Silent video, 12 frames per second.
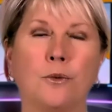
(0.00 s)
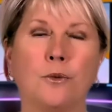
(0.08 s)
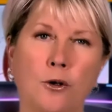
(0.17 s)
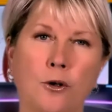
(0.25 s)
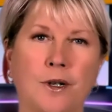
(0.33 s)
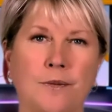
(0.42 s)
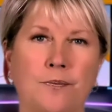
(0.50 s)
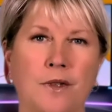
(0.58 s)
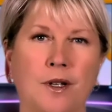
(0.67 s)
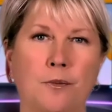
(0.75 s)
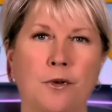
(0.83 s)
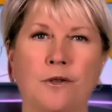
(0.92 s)
Rotary
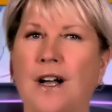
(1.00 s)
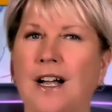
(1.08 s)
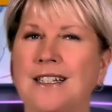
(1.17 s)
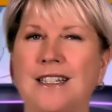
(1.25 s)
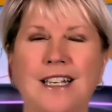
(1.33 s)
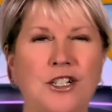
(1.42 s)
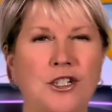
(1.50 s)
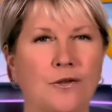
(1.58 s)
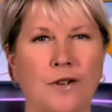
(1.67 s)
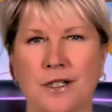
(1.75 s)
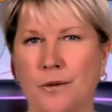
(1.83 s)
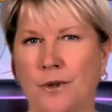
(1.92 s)
provides each
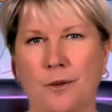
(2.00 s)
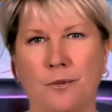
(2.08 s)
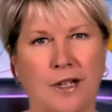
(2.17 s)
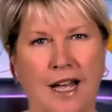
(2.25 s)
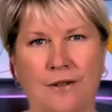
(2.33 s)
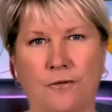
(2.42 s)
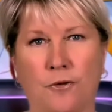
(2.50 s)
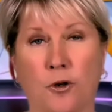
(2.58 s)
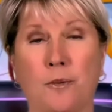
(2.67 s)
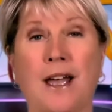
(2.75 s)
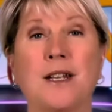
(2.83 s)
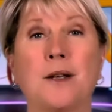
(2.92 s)
of us with a
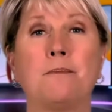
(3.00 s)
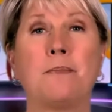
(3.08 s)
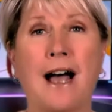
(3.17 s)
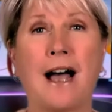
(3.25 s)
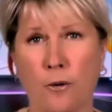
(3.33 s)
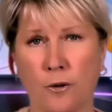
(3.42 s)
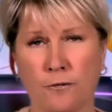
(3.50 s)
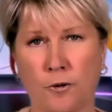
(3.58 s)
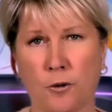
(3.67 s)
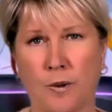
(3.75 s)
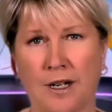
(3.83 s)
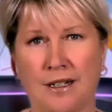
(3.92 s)
platform, and a
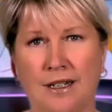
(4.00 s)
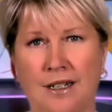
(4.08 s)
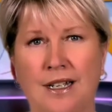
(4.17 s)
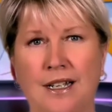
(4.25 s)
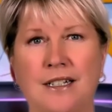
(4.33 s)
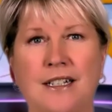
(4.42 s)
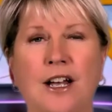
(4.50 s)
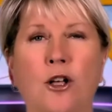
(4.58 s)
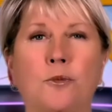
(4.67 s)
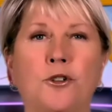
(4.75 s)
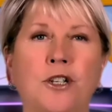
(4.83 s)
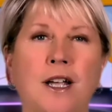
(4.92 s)
powerful one, to
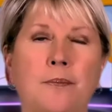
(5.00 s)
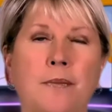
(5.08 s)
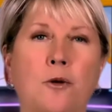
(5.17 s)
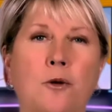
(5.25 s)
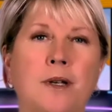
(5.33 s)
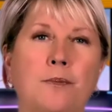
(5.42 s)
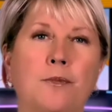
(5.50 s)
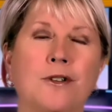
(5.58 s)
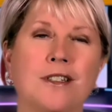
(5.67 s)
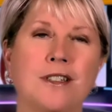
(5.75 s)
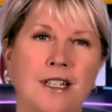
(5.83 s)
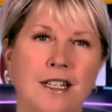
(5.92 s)
help shape how people
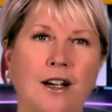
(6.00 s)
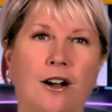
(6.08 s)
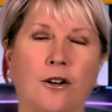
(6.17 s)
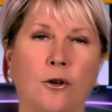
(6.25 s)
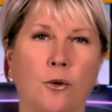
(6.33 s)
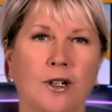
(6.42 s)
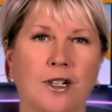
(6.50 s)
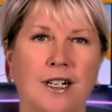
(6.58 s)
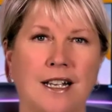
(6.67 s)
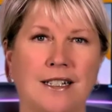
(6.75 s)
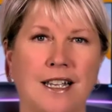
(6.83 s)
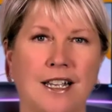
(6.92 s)
see our
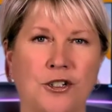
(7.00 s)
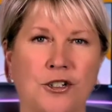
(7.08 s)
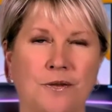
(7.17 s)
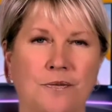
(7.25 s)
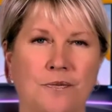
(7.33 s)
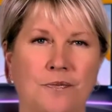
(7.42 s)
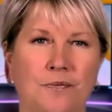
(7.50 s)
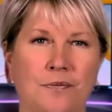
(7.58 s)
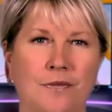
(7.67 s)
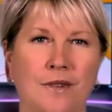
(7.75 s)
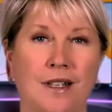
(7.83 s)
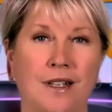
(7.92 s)
organization.
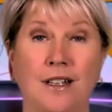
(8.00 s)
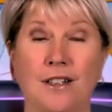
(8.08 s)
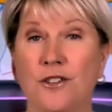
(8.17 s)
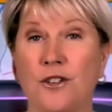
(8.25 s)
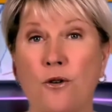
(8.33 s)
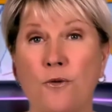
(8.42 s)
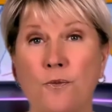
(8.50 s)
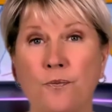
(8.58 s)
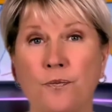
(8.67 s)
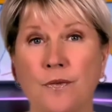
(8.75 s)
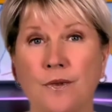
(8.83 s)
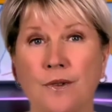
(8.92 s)
So,
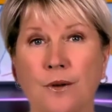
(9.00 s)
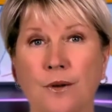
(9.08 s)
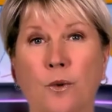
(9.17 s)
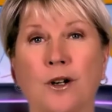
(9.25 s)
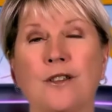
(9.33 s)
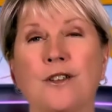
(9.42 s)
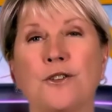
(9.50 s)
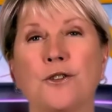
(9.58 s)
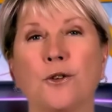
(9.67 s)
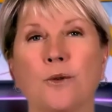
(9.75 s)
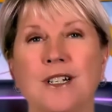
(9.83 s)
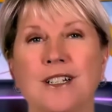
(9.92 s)
what are the
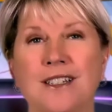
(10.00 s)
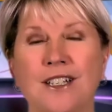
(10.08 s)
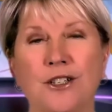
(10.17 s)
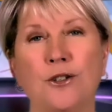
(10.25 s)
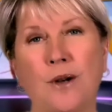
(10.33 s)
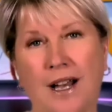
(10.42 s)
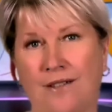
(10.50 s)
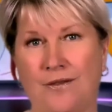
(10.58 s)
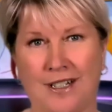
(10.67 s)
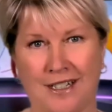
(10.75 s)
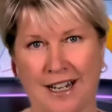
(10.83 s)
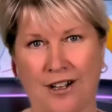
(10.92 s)
stories that you have
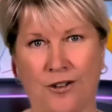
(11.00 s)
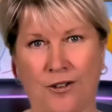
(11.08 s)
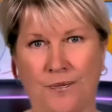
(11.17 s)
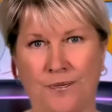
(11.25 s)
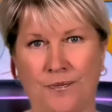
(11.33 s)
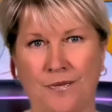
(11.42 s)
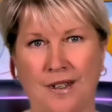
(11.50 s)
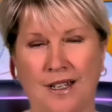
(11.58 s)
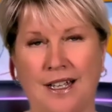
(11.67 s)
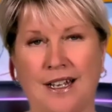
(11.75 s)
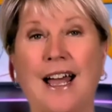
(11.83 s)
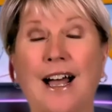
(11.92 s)
to tell,
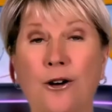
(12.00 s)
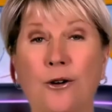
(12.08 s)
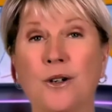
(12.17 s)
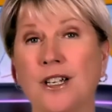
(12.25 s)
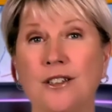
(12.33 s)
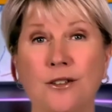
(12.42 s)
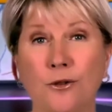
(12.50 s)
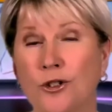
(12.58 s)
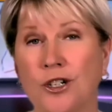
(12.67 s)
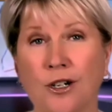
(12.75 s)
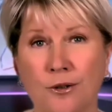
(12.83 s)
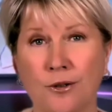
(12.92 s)
and how can you
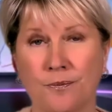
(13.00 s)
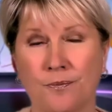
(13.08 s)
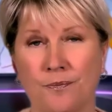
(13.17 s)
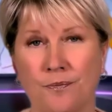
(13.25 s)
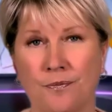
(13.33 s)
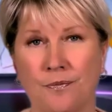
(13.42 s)
share them?